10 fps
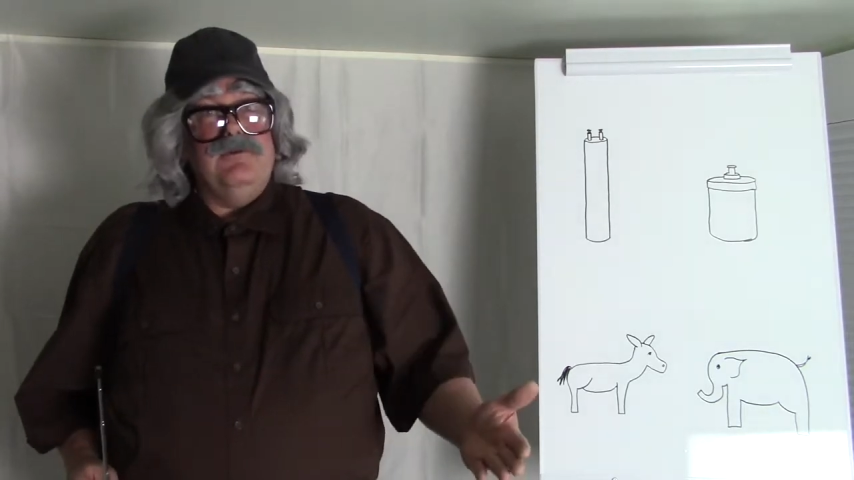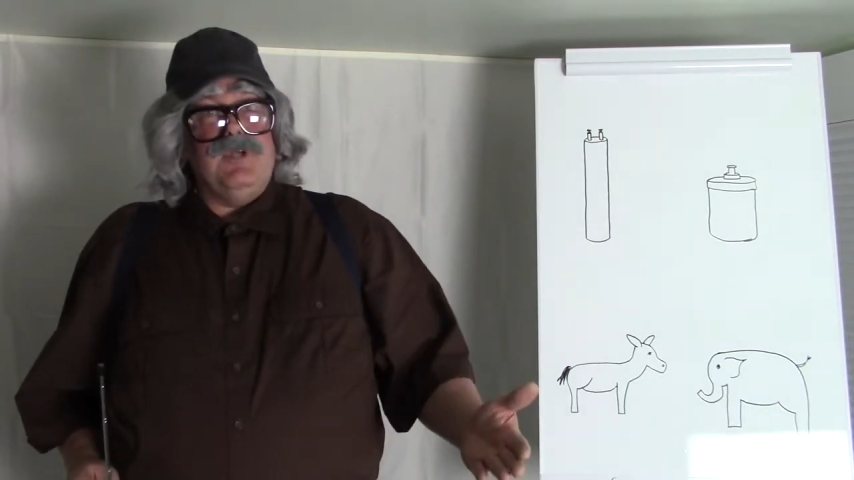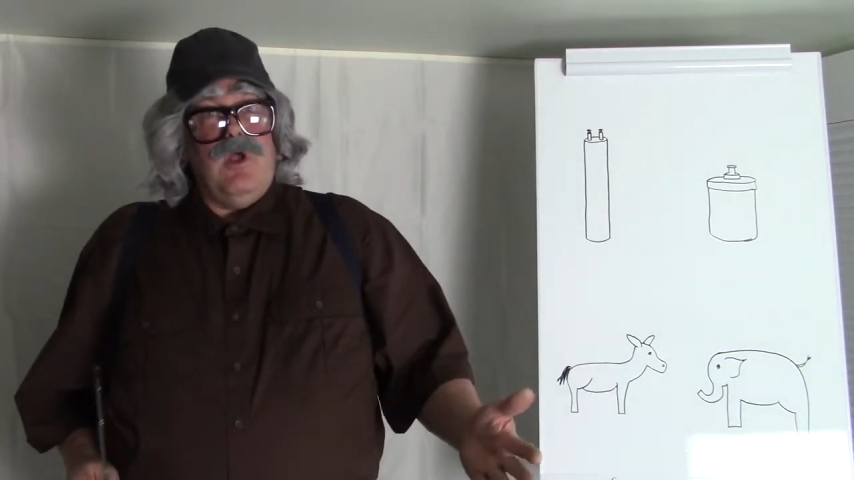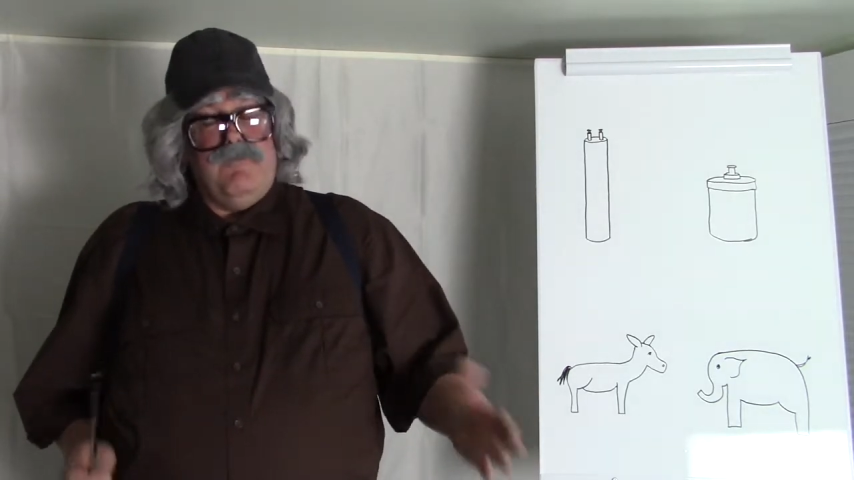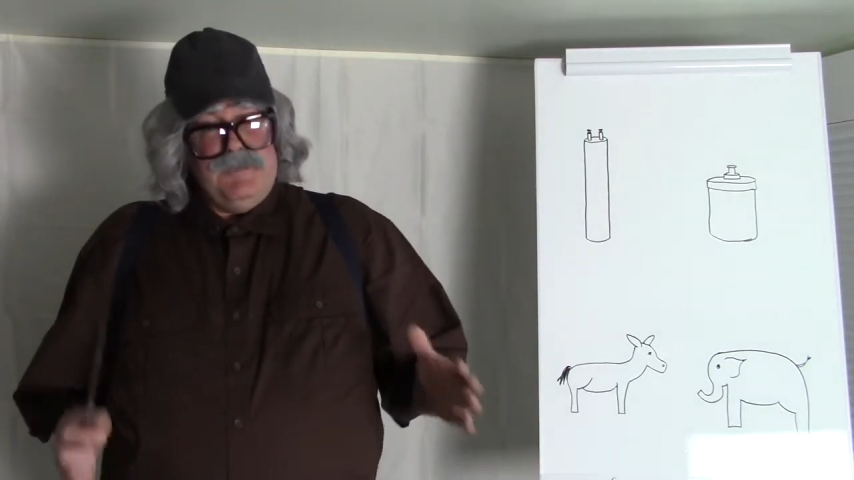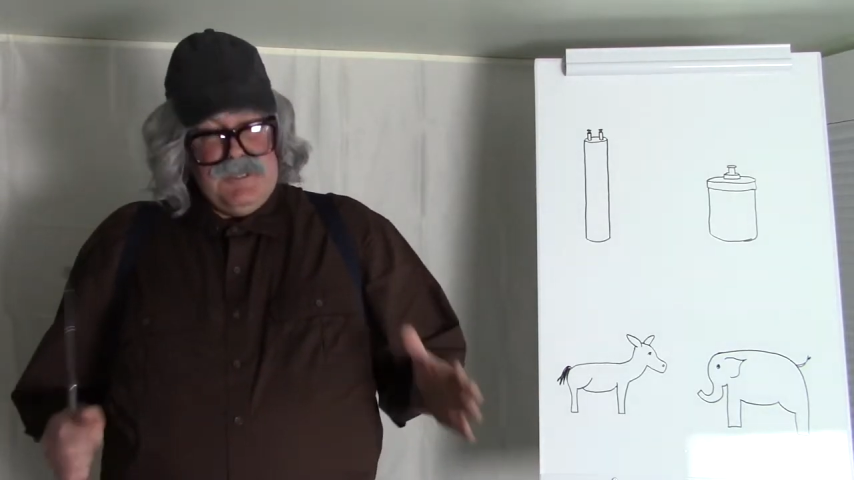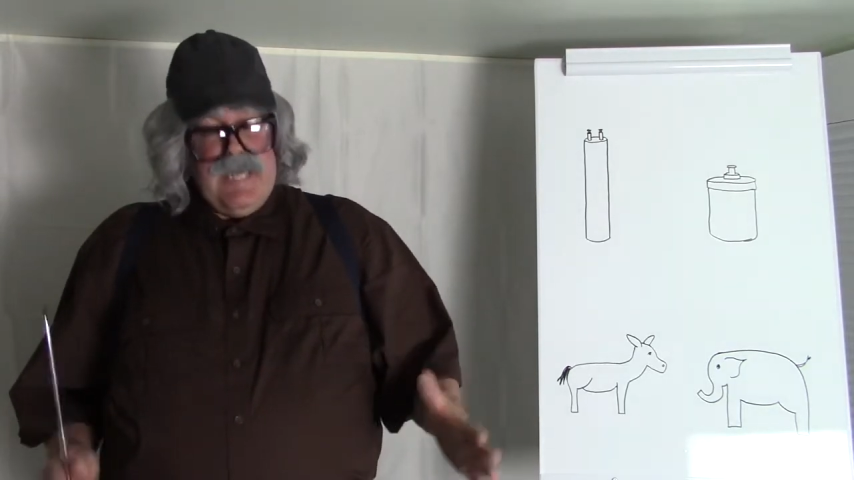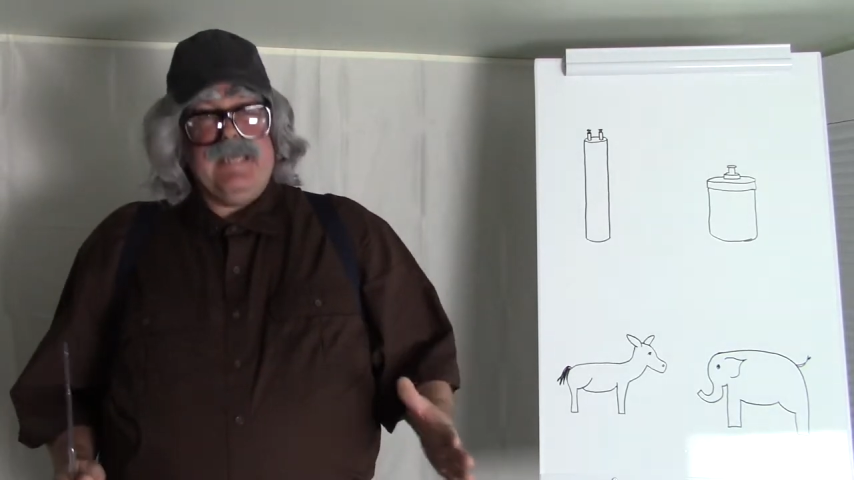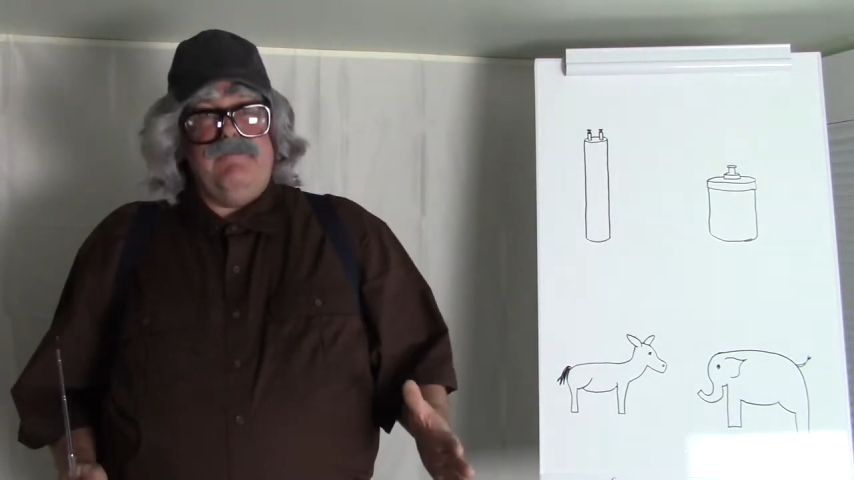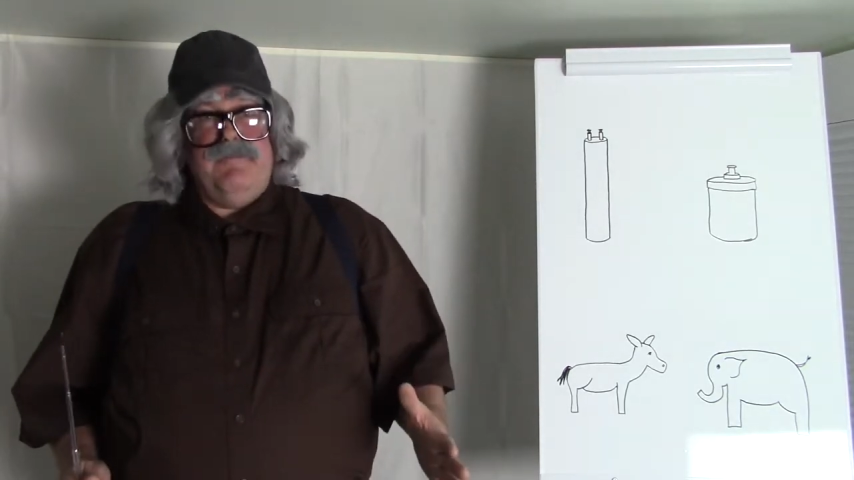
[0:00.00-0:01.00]
goes off.
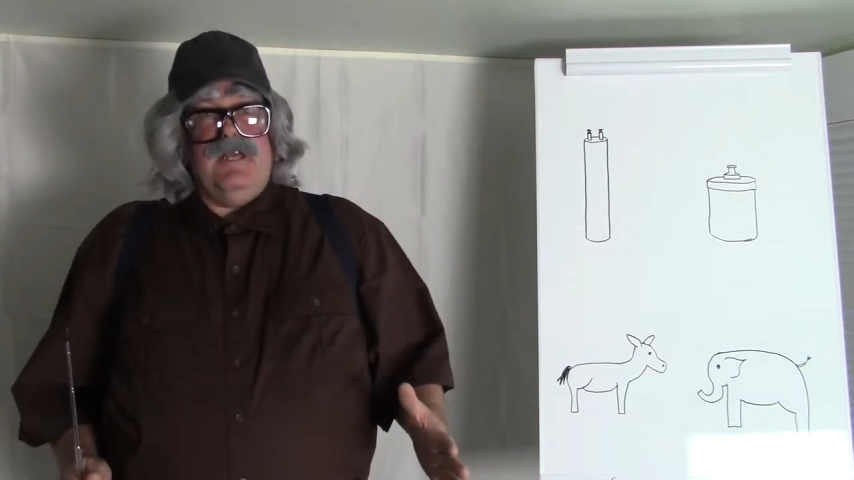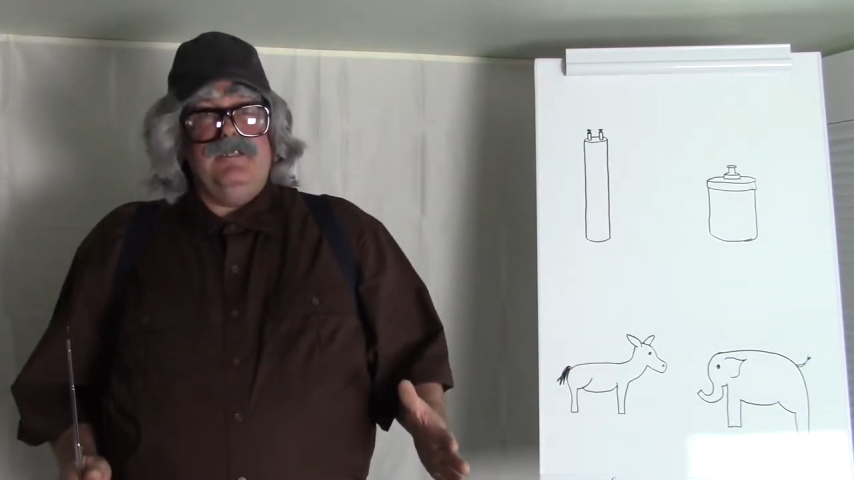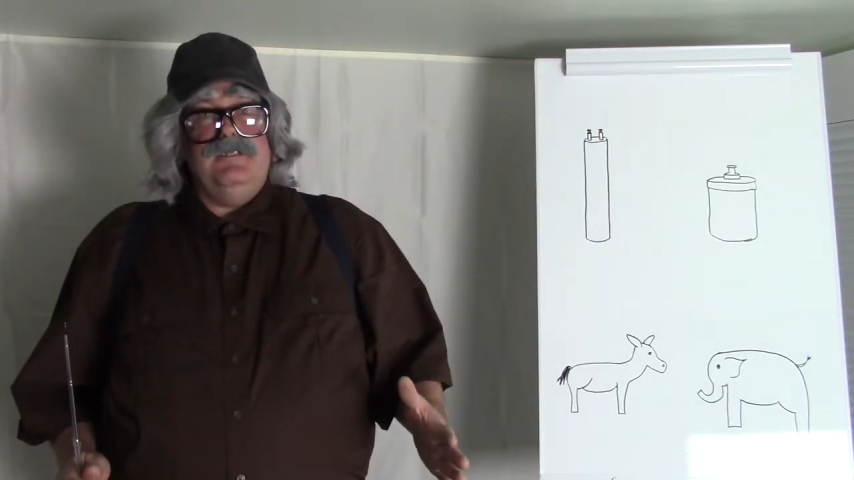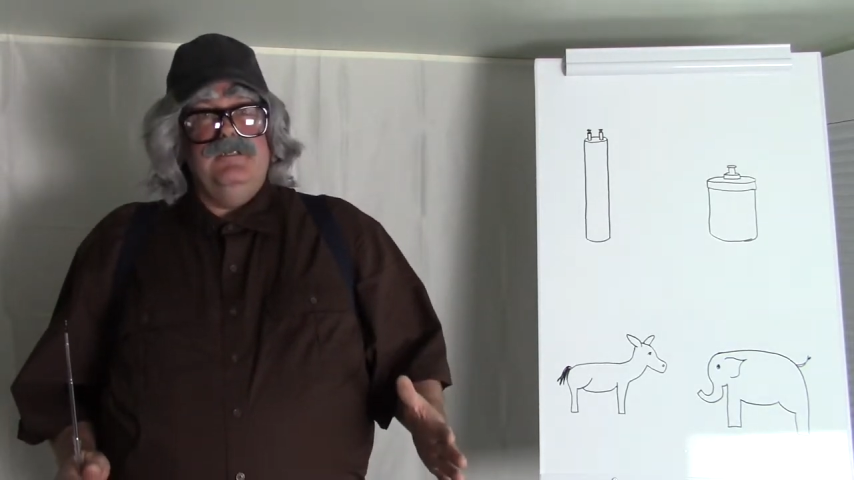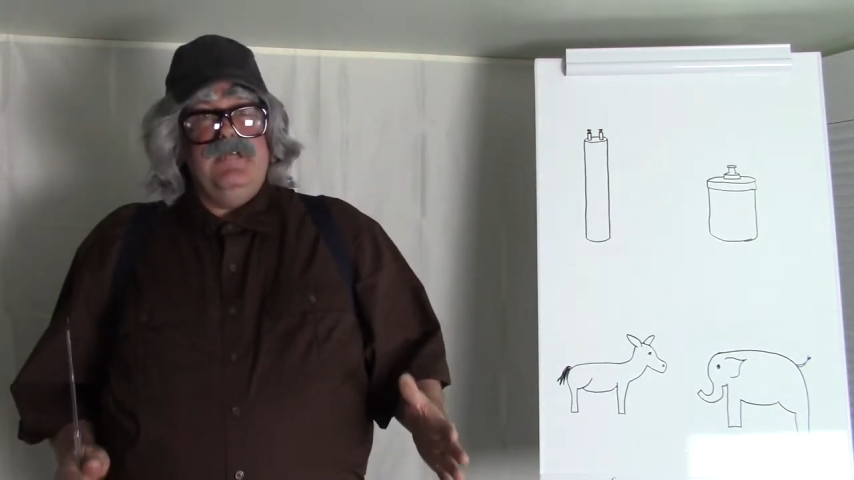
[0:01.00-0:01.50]
Check it first.